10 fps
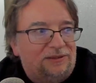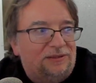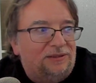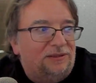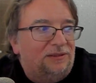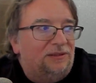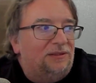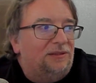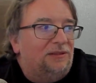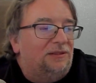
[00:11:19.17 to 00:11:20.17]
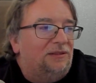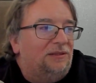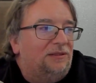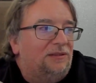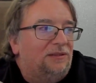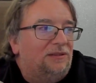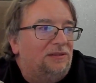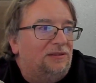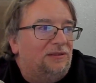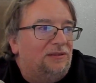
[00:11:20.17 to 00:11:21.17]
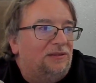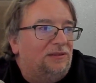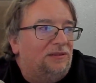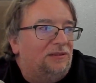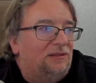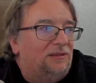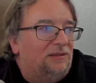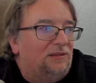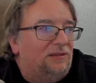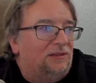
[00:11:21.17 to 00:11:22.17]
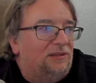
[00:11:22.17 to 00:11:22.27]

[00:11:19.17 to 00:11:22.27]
No words are spoken by the person on screen.